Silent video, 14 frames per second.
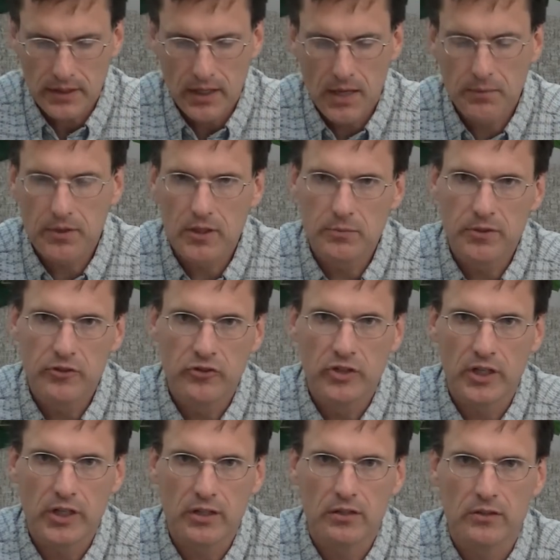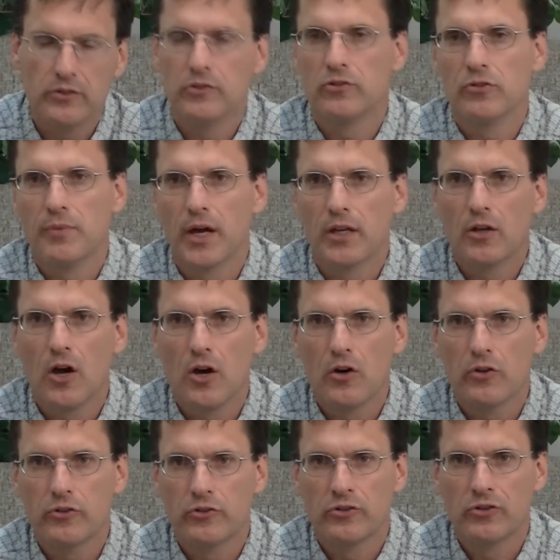I'm going to be sticking to my
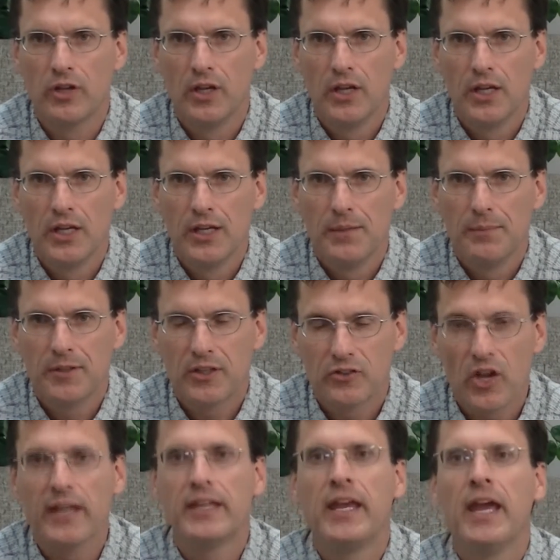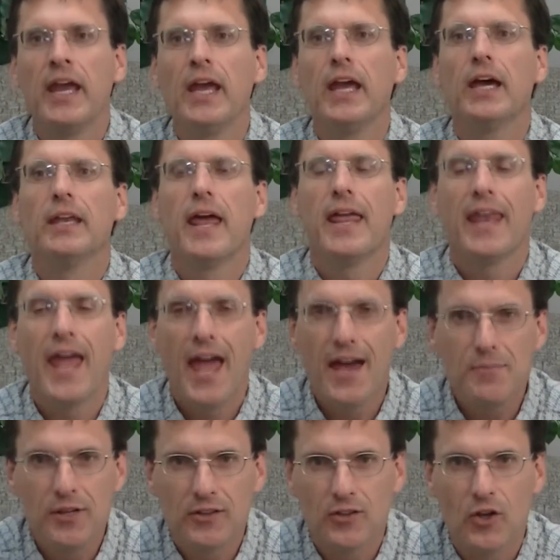notes because I can and
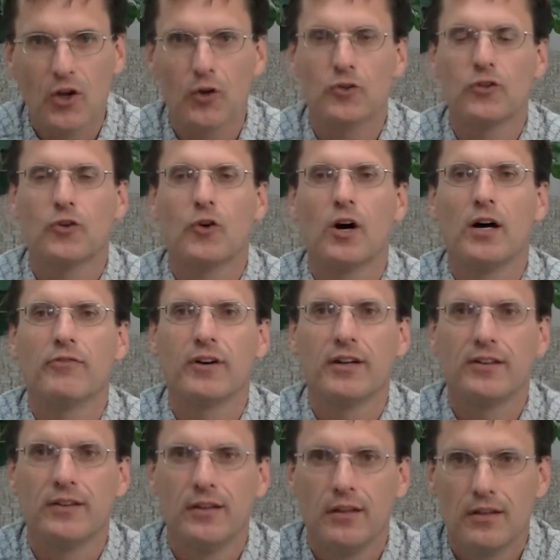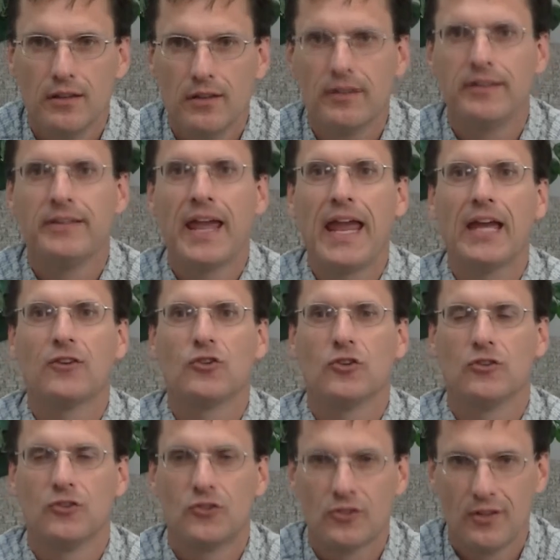have been known to go off on
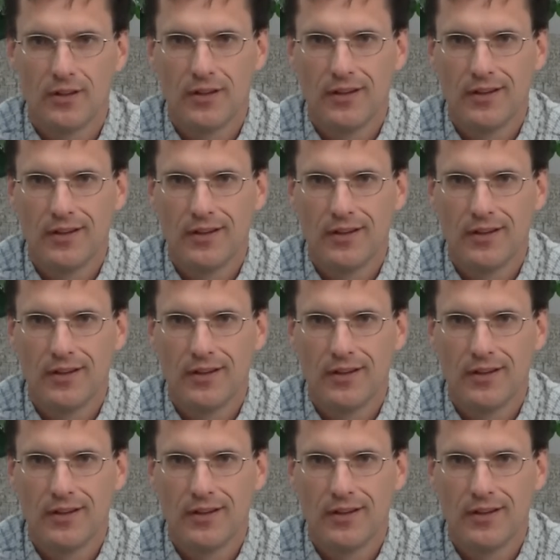tangents.